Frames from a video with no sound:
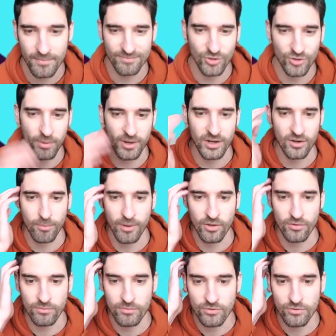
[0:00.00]
doubling up
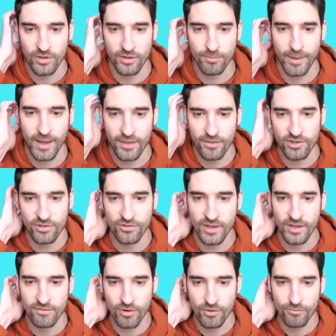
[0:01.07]
on. So that's part of the reason that
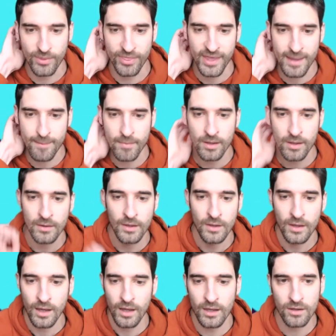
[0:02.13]
I've gone with him.
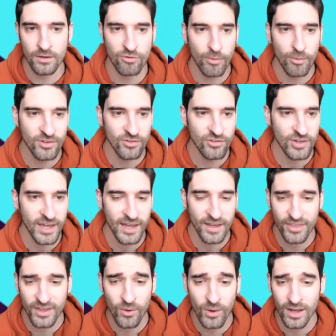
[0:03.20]
And Kraminski, I
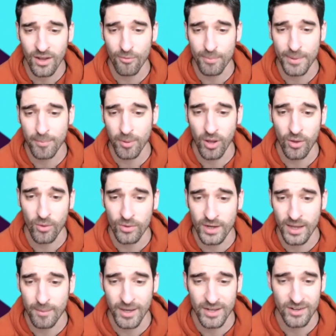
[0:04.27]
think quite a lot of people own
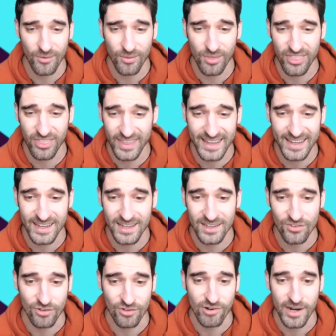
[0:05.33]
him. I don't think
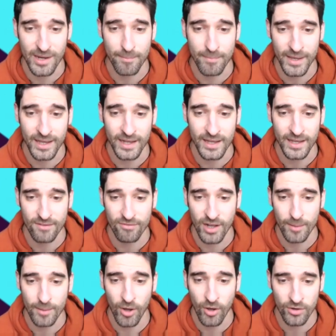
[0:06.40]
he's a great pick, if
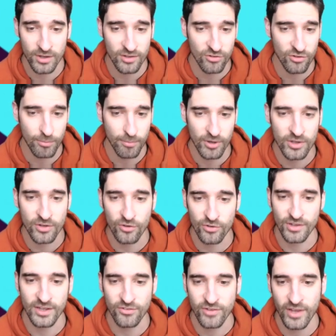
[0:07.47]
I'm honest, but he does
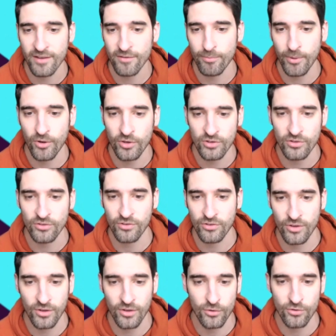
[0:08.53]
get save points.
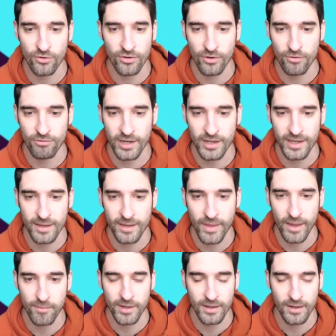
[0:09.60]
Luton don't really keep
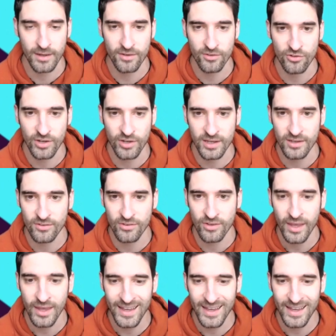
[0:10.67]
that many clean sheets.